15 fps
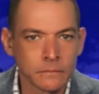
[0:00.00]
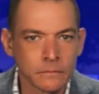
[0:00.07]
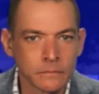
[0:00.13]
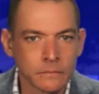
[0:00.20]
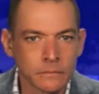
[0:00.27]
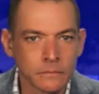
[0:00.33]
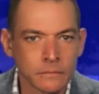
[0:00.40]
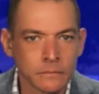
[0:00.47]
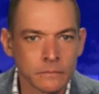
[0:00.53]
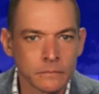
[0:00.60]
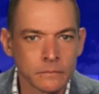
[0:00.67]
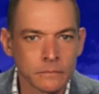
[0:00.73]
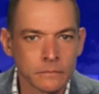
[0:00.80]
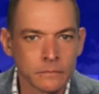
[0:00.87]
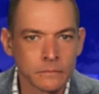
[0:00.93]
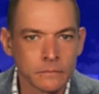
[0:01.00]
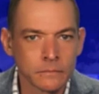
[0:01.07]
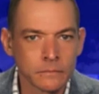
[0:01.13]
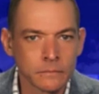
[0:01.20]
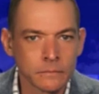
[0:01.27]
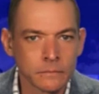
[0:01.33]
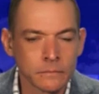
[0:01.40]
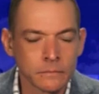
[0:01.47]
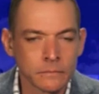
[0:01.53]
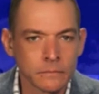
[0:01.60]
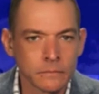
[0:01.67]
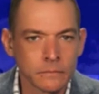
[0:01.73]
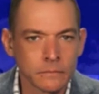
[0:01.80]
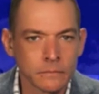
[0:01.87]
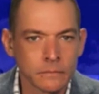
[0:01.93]

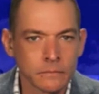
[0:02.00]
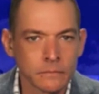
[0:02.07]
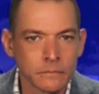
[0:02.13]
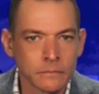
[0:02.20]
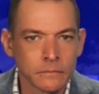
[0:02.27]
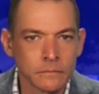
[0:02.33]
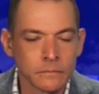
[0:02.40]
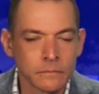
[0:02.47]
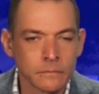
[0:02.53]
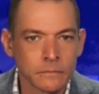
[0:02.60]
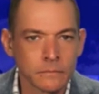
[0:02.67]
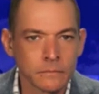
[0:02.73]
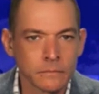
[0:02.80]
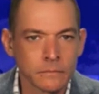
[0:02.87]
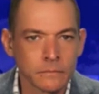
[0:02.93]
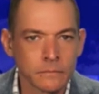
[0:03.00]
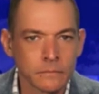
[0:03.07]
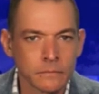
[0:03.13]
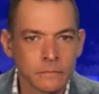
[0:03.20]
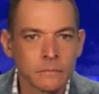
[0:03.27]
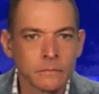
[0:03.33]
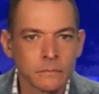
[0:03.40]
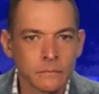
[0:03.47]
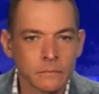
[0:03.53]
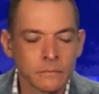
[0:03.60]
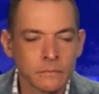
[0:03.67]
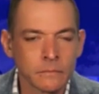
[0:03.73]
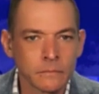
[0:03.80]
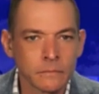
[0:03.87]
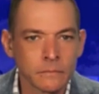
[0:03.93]

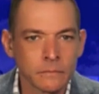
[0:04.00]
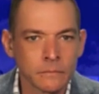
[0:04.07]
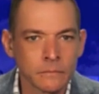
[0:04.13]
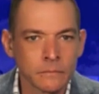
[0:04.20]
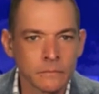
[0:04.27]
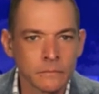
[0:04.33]
(silent)